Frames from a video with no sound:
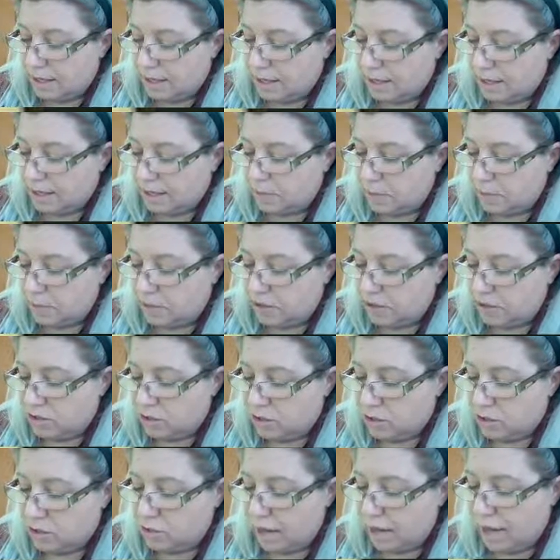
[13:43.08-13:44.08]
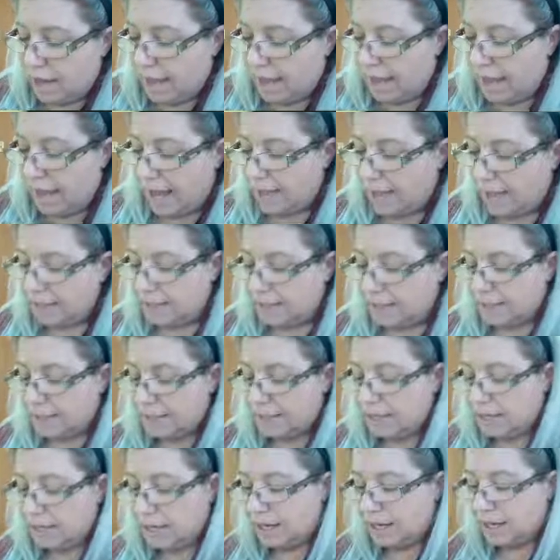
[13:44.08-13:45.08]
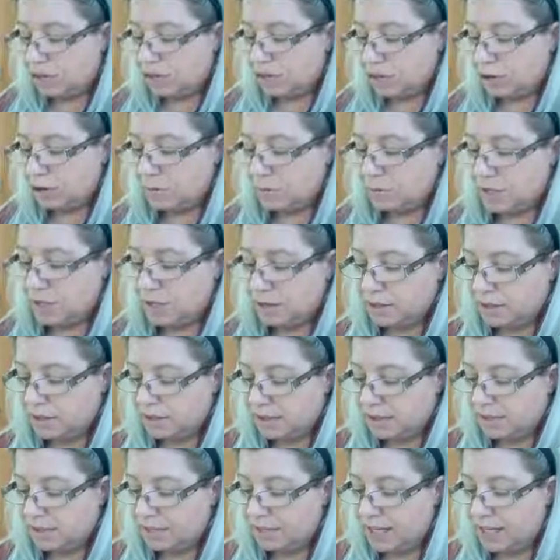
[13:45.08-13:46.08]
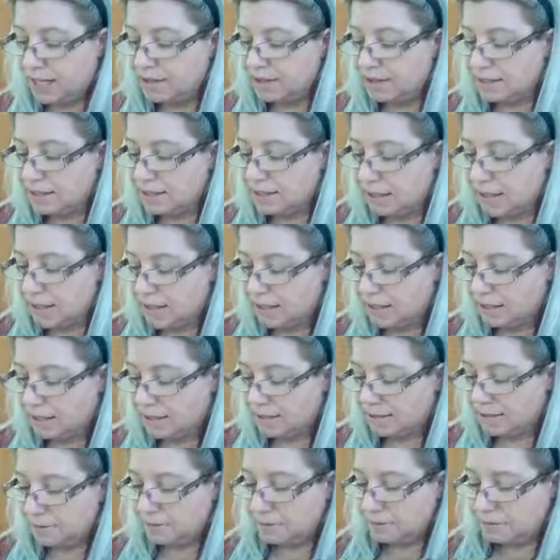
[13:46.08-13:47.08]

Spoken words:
X minus 2. Add any like terms on the left-hand side.